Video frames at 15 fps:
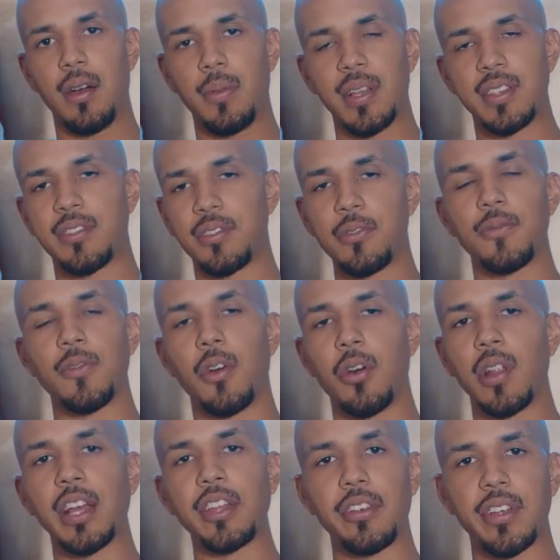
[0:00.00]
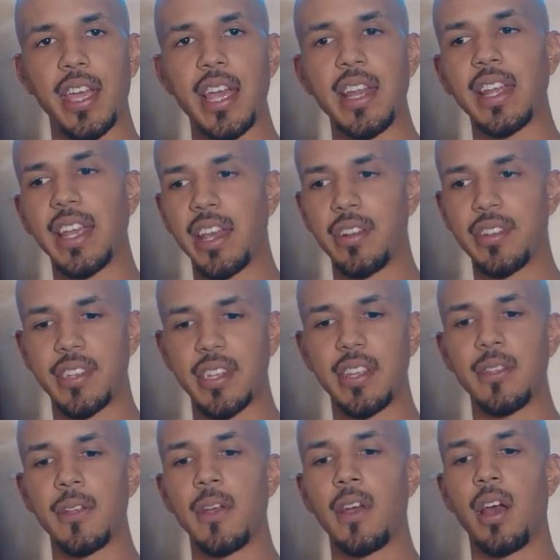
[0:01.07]
It's twofold. Like, you're gaining
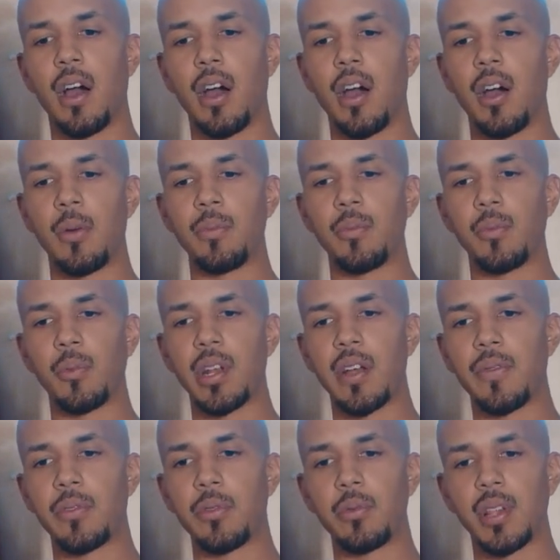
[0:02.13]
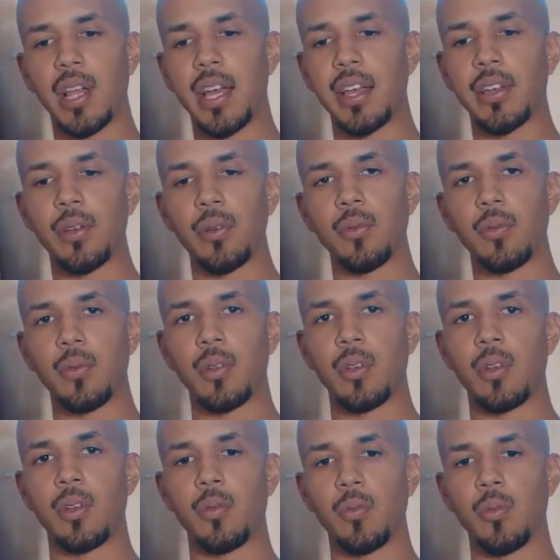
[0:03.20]
energy whenever you, like,
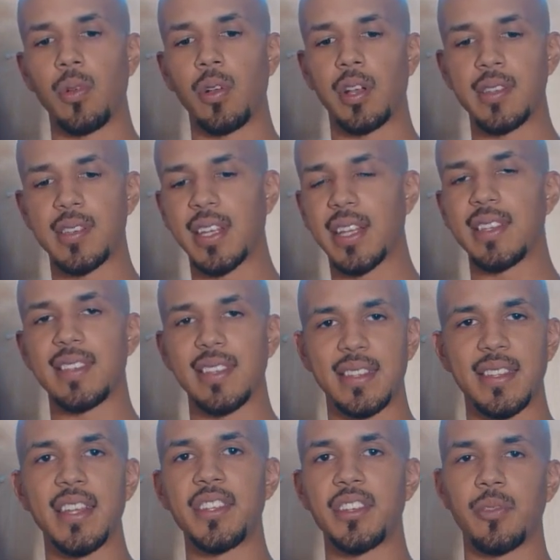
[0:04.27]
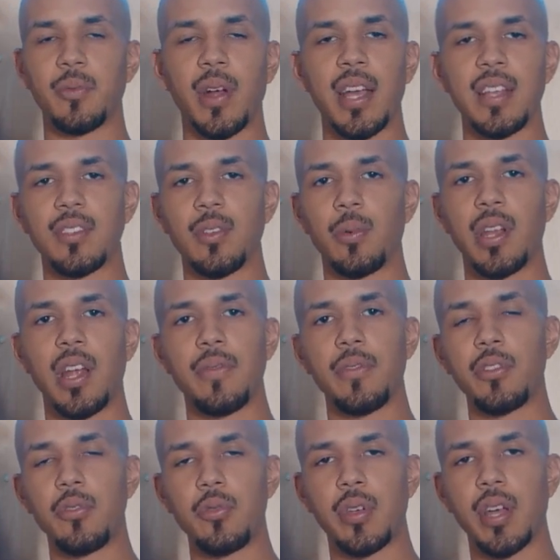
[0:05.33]
because, like, it's attention, right? So whenever
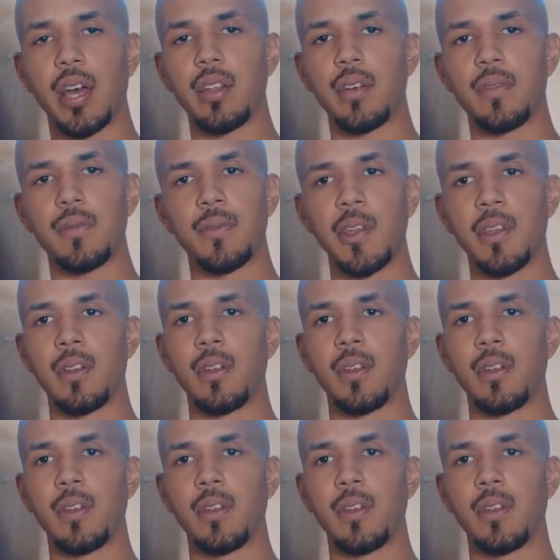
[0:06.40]
you kind of,